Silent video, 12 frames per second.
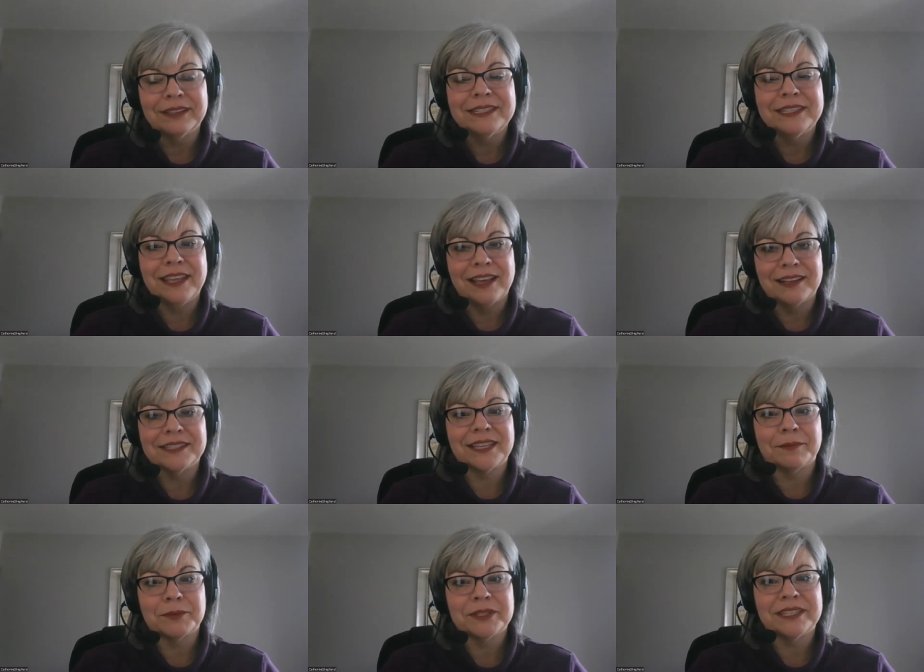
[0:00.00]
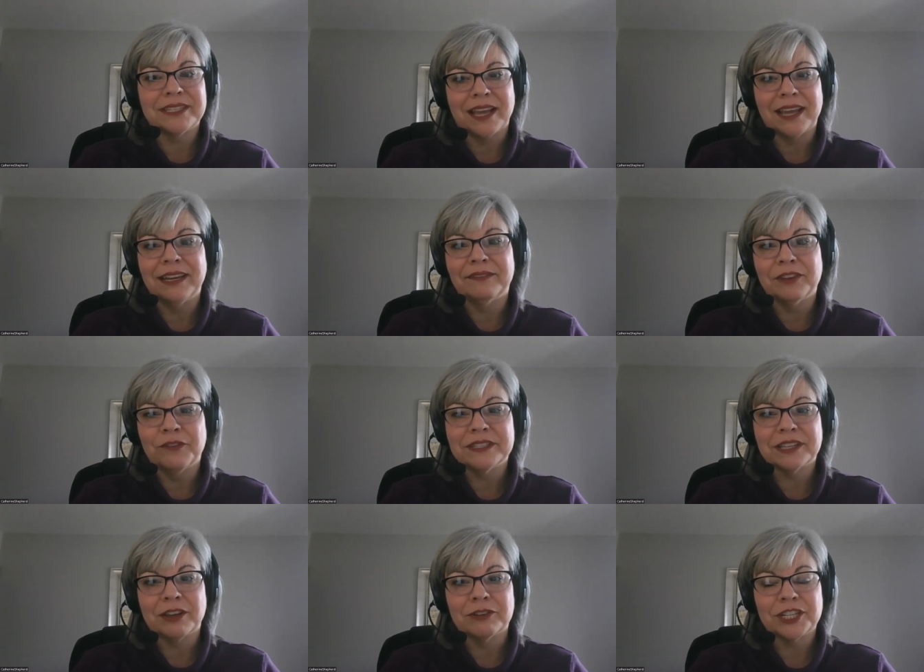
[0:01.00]
to the Alzheimer's Society of Nova
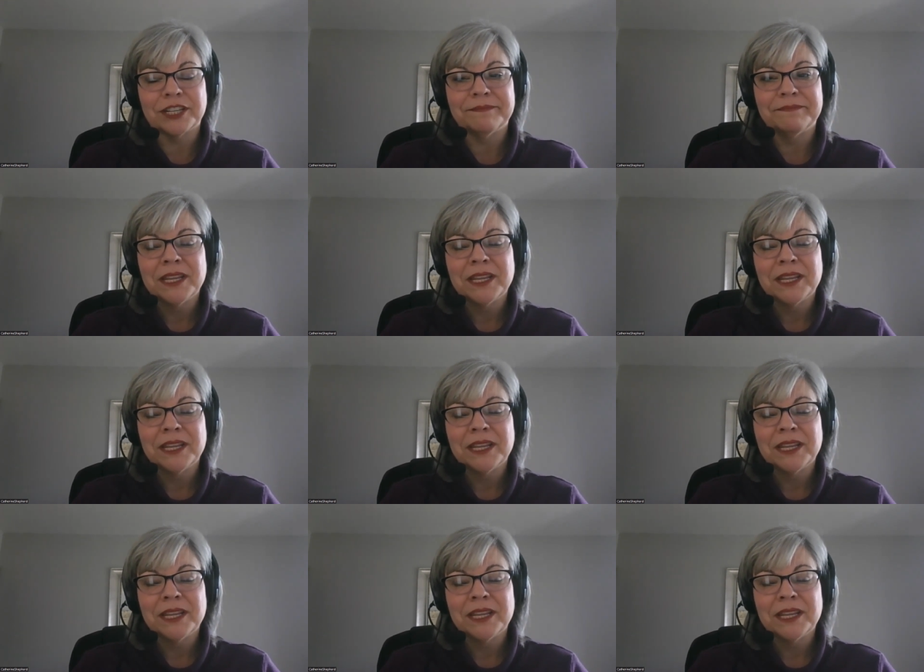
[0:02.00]
Scotia.